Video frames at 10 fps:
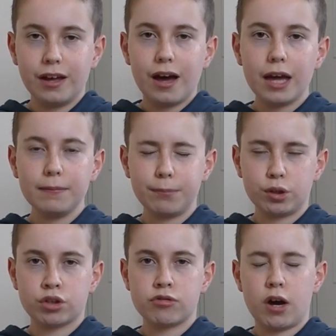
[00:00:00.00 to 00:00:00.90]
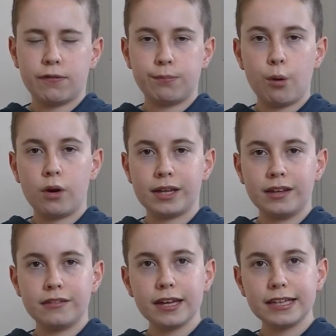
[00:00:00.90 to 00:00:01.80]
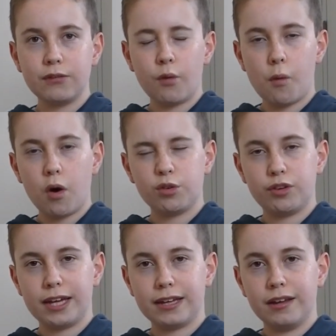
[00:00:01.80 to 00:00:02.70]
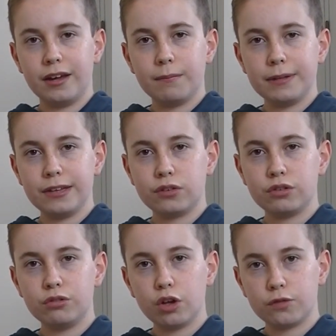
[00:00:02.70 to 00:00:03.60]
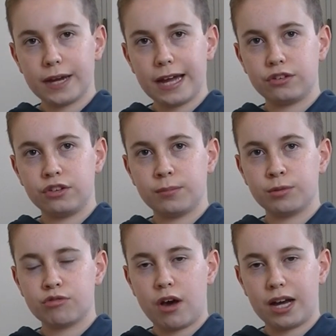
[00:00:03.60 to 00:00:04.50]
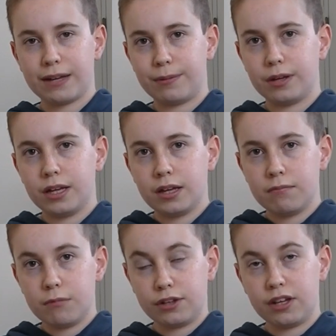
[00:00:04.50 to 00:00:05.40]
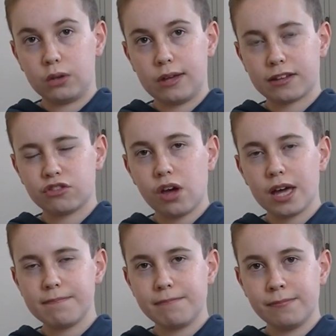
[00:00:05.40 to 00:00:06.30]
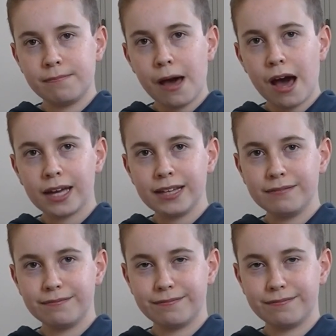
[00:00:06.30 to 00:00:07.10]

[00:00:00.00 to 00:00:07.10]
I'm Bushcraft Boy, thank you for watching. Please do not forget to subscribe. Until next time, bye!